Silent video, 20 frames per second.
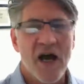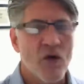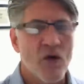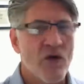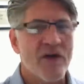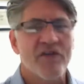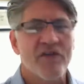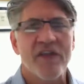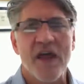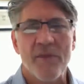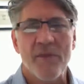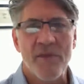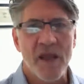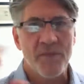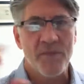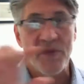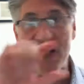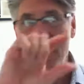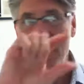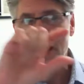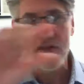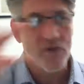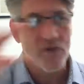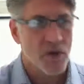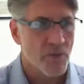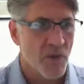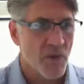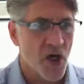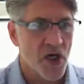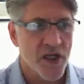however that may be,
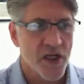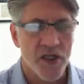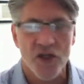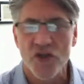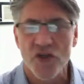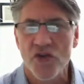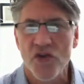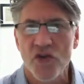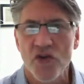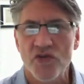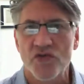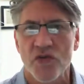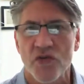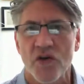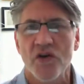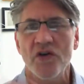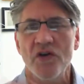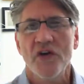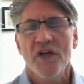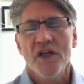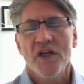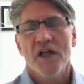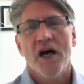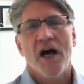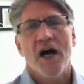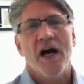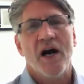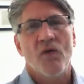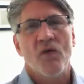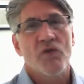even market neutral,
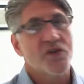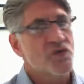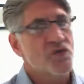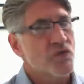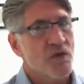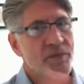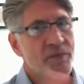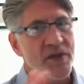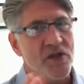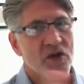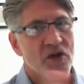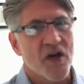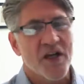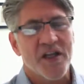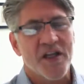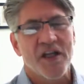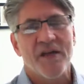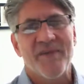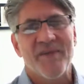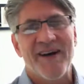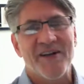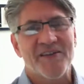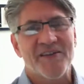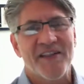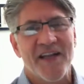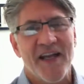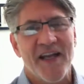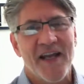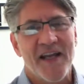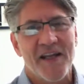which we'll be talking about
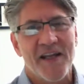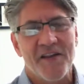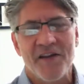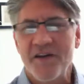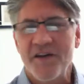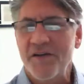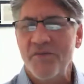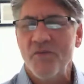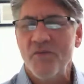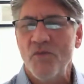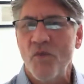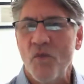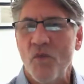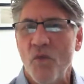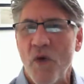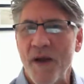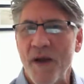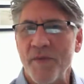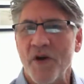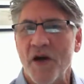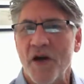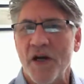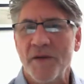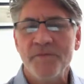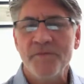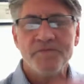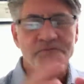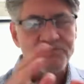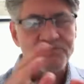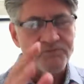today in the
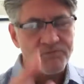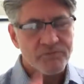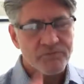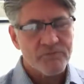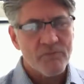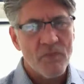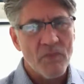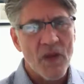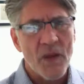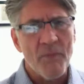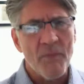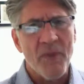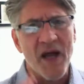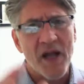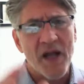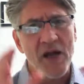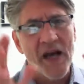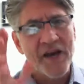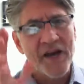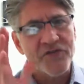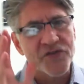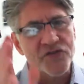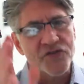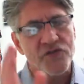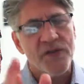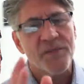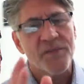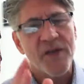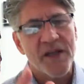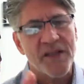webinar. But I've
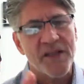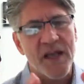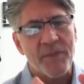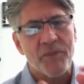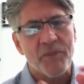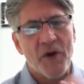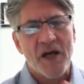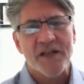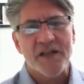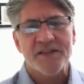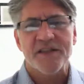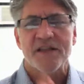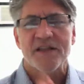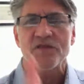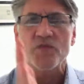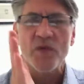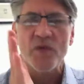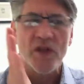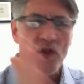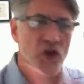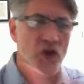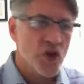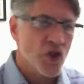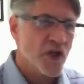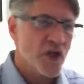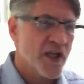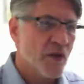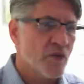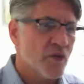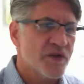streamlined that process. We
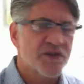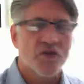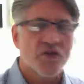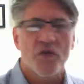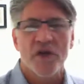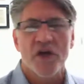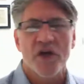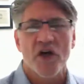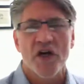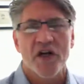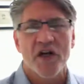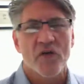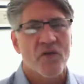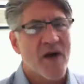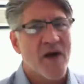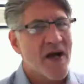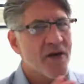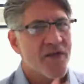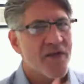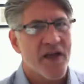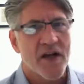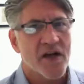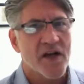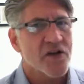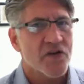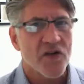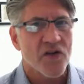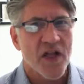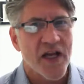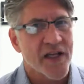look at what's going on around that
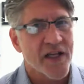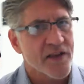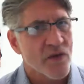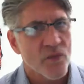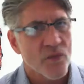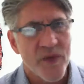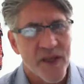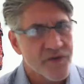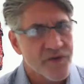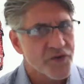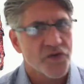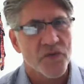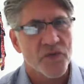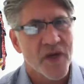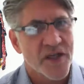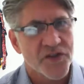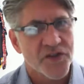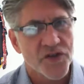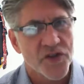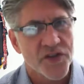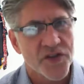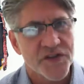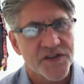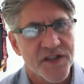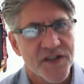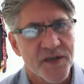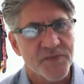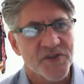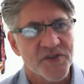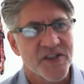underlying, that we have a directional
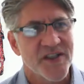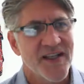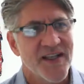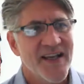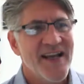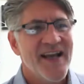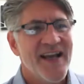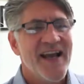assumption,